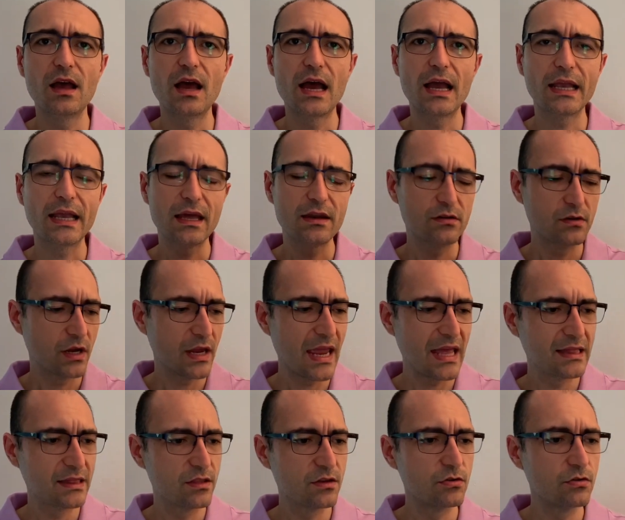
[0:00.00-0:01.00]
I can
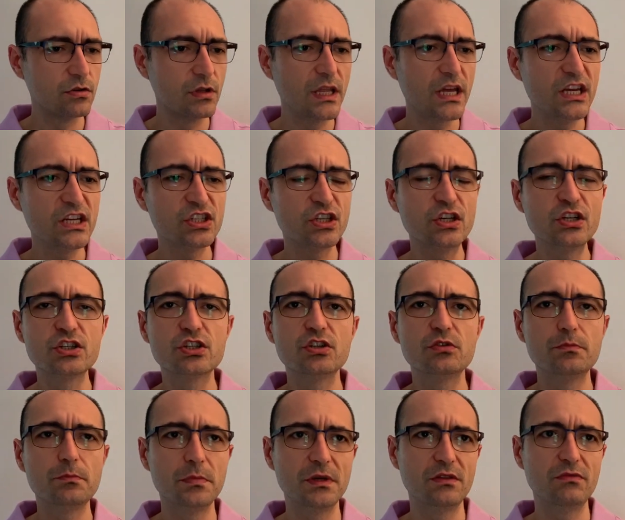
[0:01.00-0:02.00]
get the
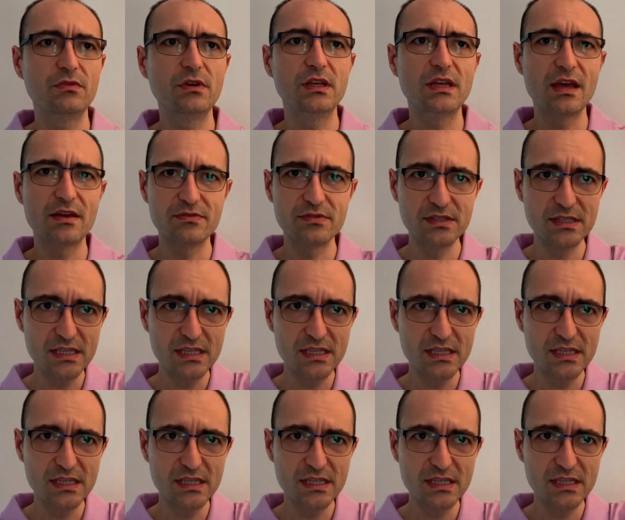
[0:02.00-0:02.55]
relationship between F